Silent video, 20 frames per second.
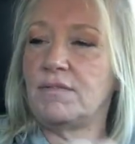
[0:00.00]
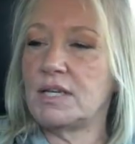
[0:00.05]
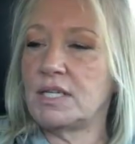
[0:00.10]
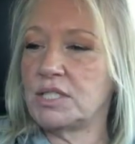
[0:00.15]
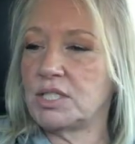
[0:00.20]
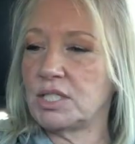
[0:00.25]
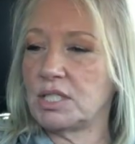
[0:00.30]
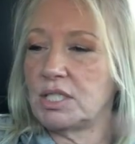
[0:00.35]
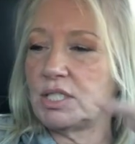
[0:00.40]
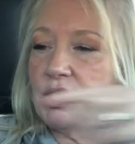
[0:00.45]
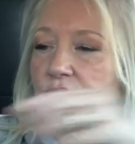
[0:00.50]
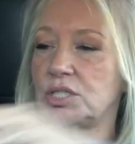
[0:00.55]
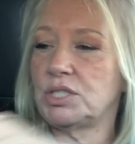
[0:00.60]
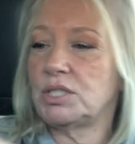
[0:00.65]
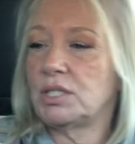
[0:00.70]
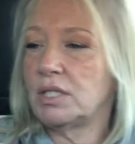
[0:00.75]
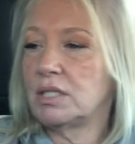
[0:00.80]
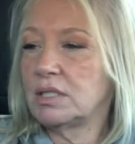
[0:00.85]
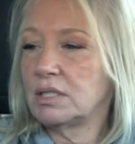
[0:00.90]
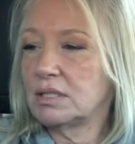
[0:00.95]
vintage
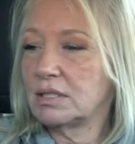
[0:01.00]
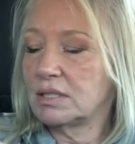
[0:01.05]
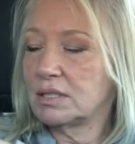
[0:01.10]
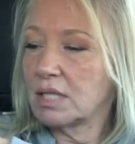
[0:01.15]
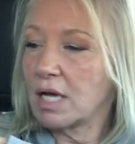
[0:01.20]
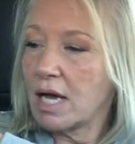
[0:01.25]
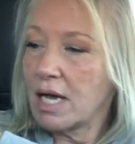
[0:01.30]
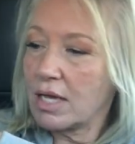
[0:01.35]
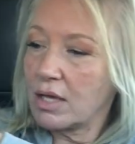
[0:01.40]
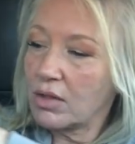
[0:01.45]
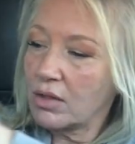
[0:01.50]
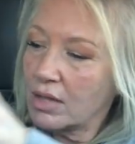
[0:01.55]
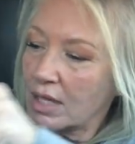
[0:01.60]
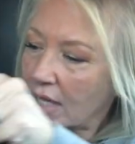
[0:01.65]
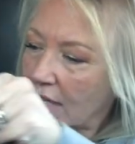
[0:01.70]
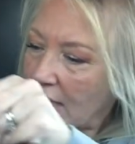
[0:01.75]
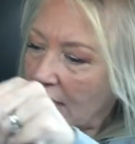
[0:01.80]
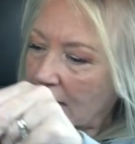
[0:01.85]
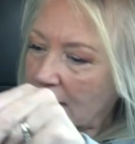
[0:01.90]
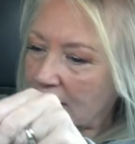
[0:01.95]
style
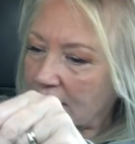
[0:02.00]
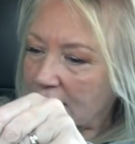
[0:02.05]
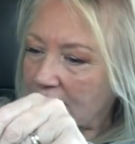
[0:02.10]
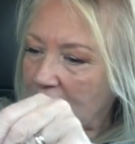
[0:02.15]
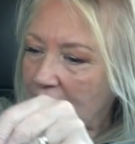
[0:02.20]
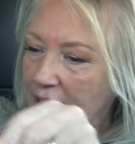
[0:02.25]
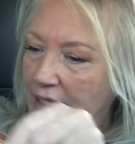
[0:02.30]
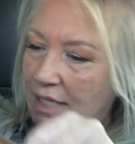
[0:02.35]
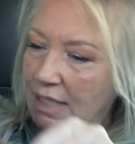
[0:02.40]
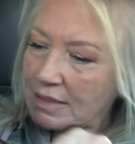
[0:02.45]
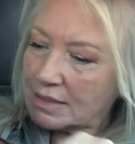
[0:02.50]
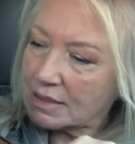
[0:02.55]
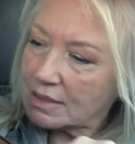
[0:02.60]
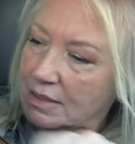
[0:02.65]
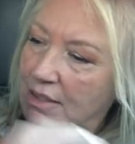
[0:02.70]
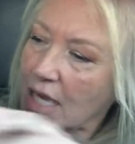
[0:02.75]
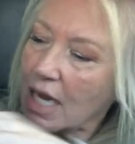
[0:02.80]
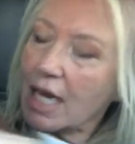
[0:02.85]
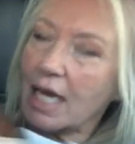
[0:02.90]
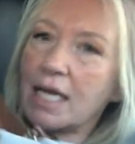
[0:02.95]
is the
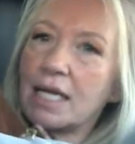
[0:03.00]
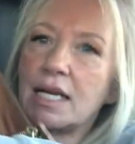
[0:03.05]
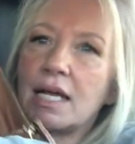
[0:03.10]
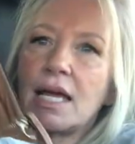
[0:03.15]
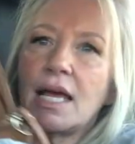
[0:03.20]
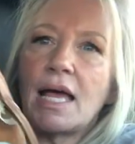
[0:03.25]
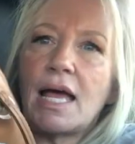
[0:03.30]
inside